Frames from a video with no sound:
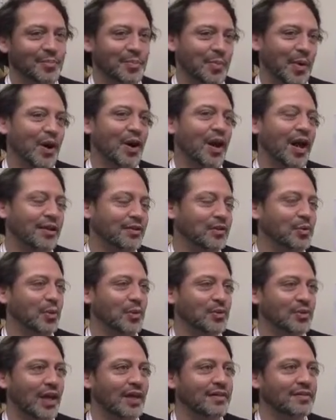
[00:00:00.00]
But I
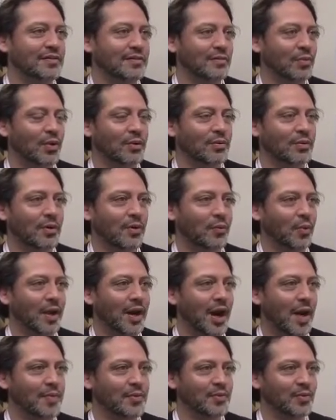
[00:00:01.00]
suppose that's
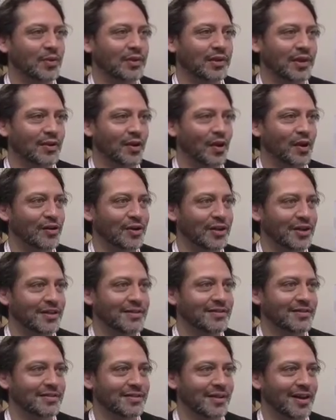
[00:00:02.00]
what happens when technology
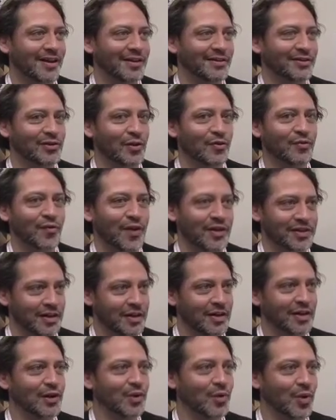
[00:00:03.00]
is so fresh
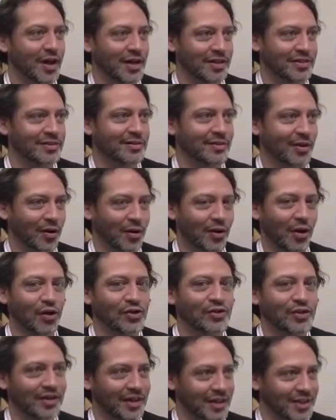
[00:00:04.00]
and new and is
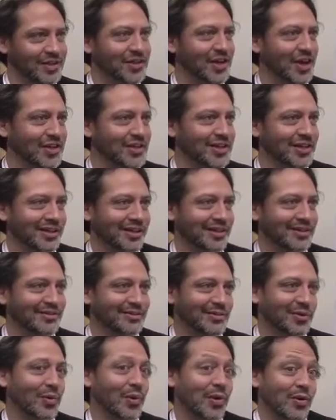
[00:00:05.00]
constantly changing.
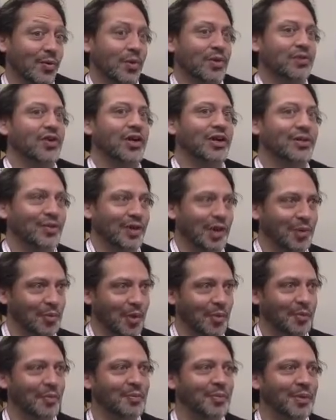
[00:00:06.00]
So we're trying to keep
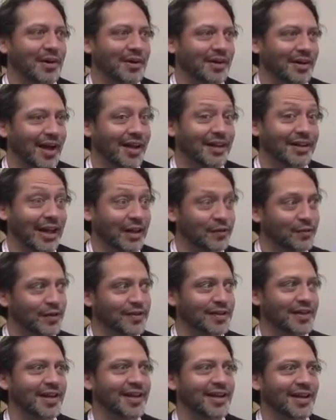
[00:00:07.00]
up on par, and that's
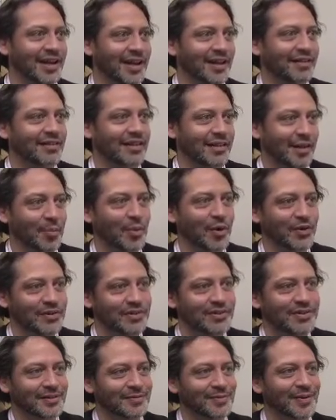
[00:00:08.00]
fascinating. I think the
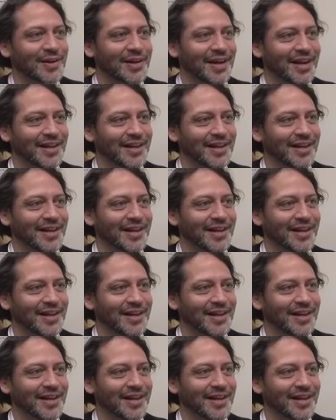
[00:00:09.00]
process is very